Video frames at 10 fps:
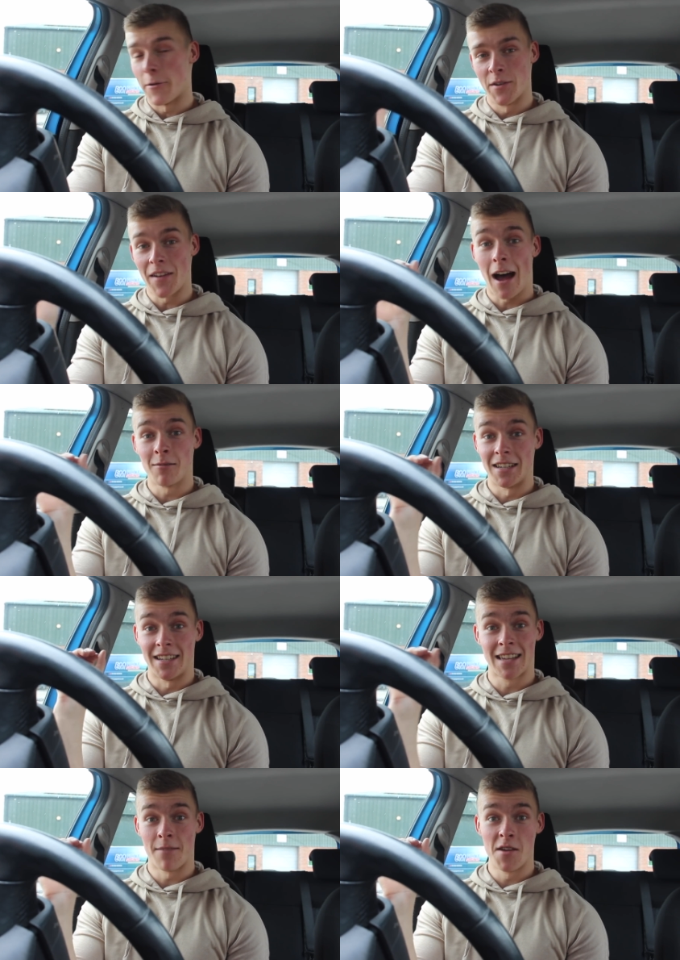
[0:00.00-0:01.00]
that would have
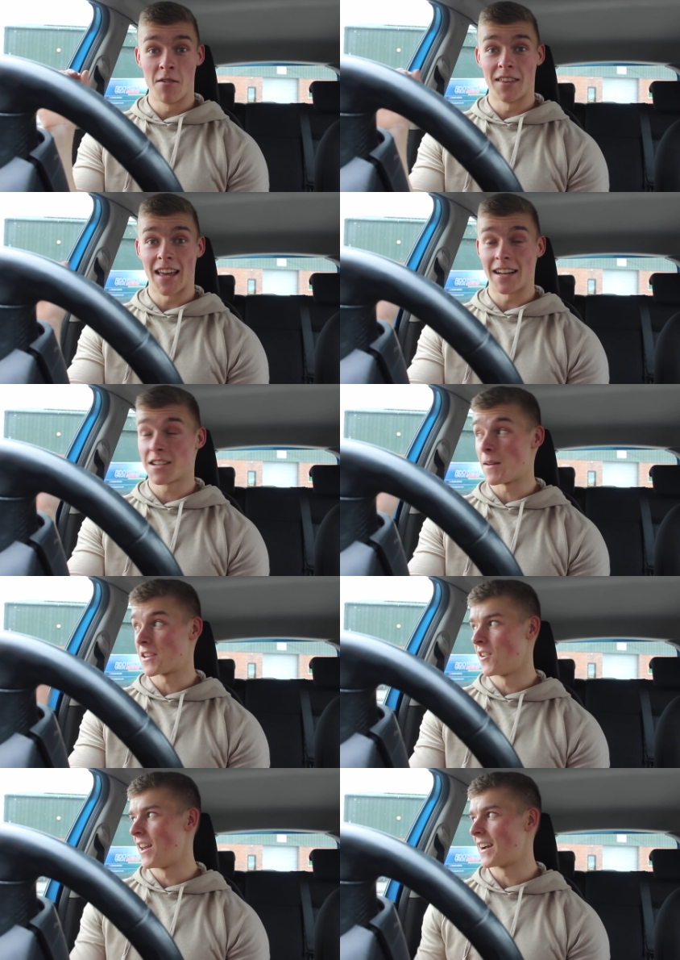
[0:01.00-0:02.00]
absolutely sent me over the edge,
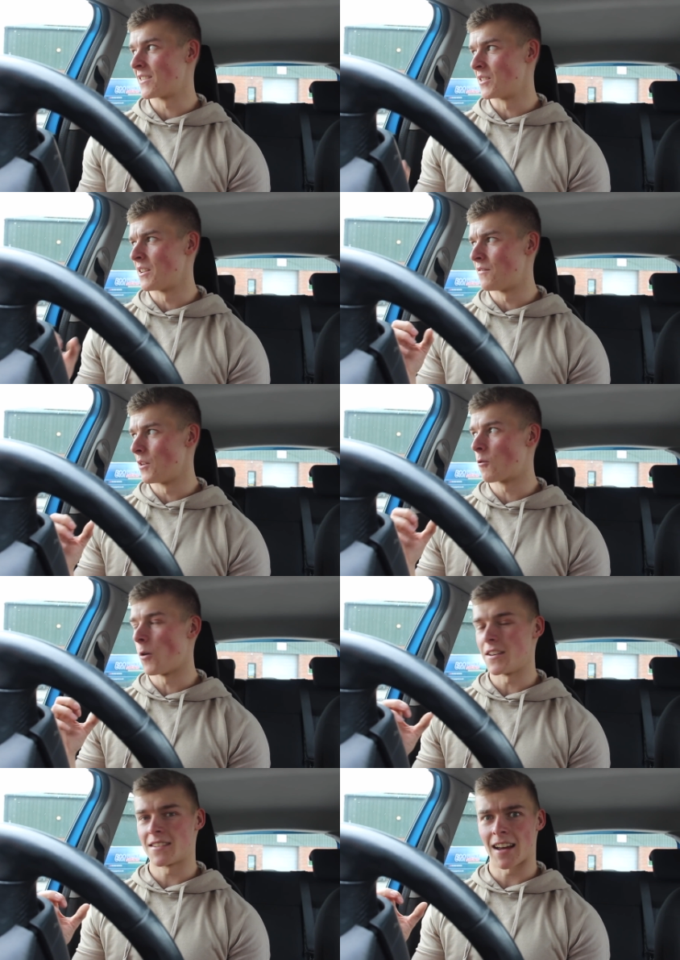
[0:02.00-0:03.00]
especially on legs, I did feel
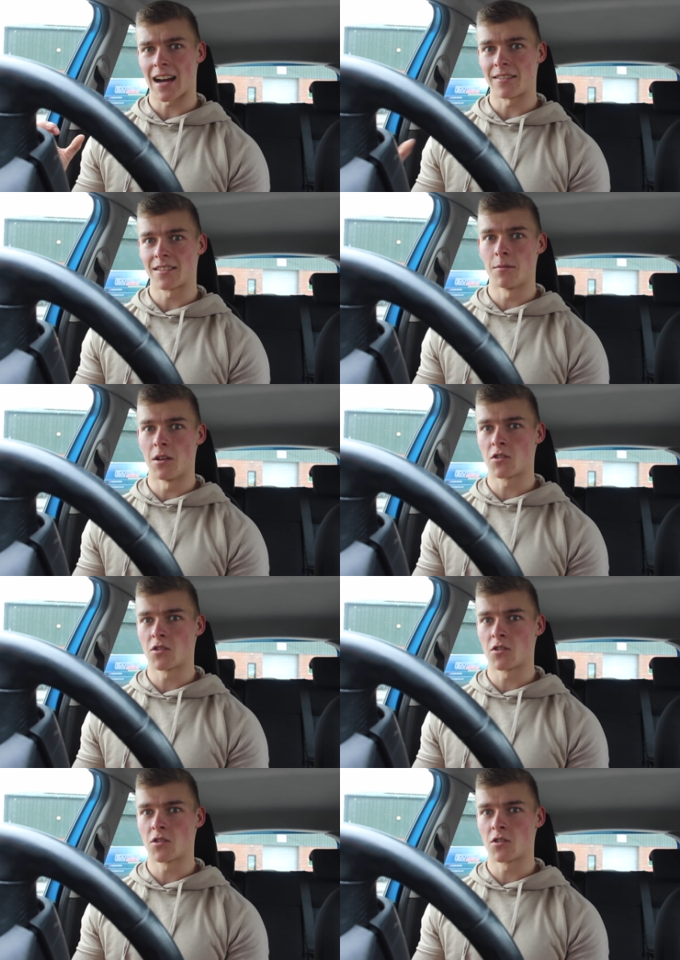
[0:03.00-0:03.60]
quite sick after some of